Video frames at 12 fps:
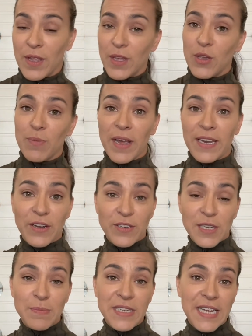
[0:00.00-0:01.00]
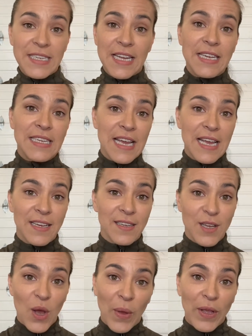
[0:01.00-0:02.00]
You might hear some ding, ding, ding
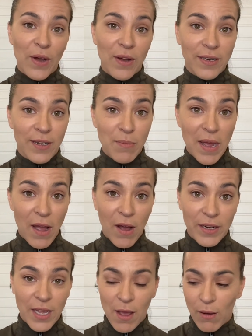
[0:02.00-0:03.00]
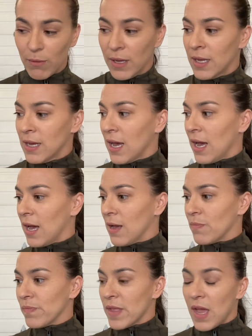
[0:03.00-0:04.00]
going on my audio.
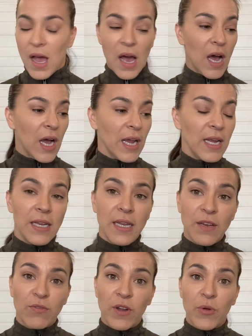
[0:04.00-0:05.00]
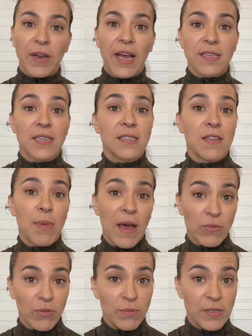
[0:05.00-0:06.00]
I need frequent access to the
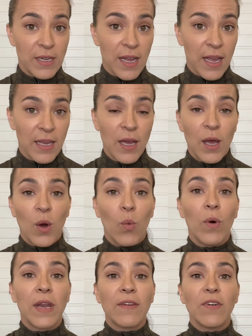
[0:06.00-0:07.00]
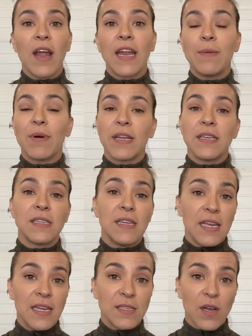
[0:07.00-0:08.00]
bathroom today. Whatever anybody's
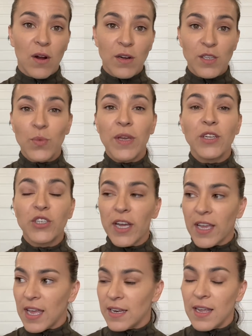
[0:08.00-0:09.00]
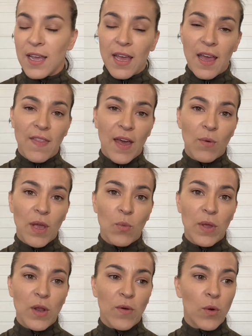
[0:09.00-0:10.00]
needs are, so we can check in, and that way
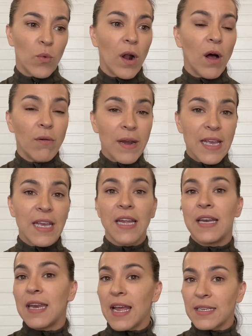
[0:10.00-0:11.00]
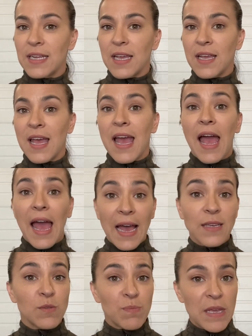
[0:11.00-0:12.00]
we know that we're already connecting
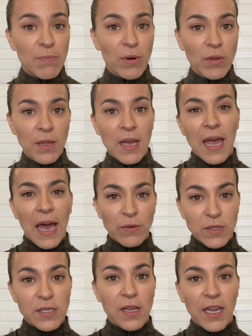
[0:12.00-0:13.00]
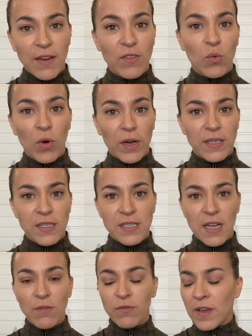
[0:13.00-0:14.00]
as people outside of the work
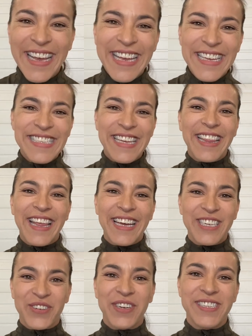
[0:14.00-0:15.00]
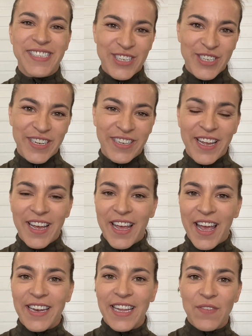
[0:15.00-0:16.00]
itself, easing that transition
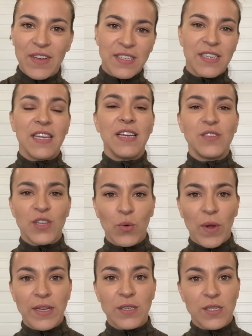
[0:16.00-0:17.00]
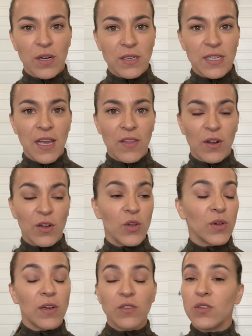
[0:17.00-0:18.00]
and giving us an easier way to start together. You
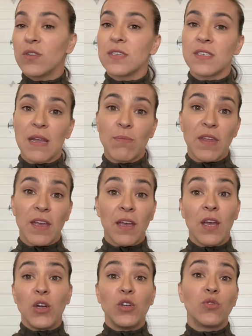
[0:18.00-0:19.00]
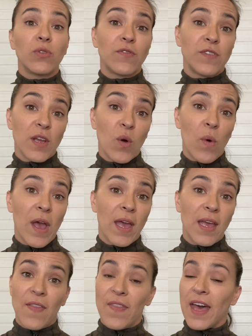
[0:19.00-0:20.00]
can also do the same thing drifting
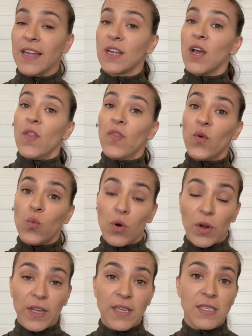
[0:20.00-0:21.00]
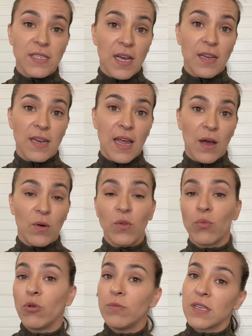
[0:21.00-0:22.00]
away, in that the work is done now. The
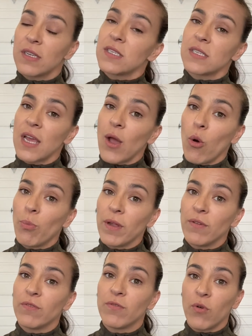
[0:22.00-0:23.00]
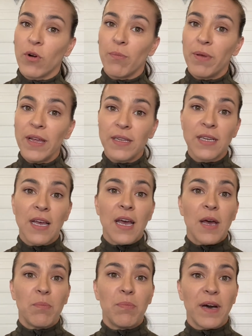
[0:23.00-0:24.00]
room is going to stay open for a bit,
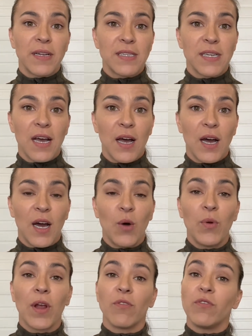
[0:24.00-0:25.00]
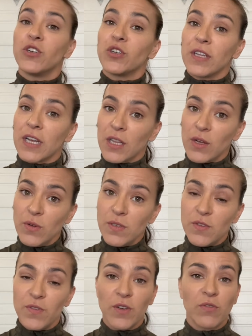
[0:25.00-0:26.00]
but we are officially
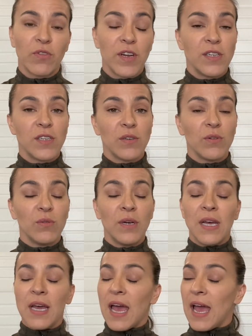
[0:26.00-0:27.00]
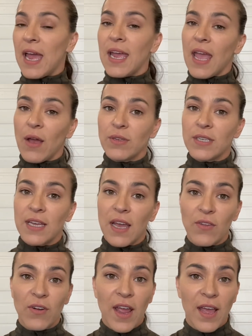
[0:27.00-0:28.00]
closed. Feel free to hang out
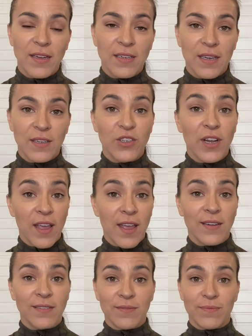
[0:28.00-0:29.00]
together and check in.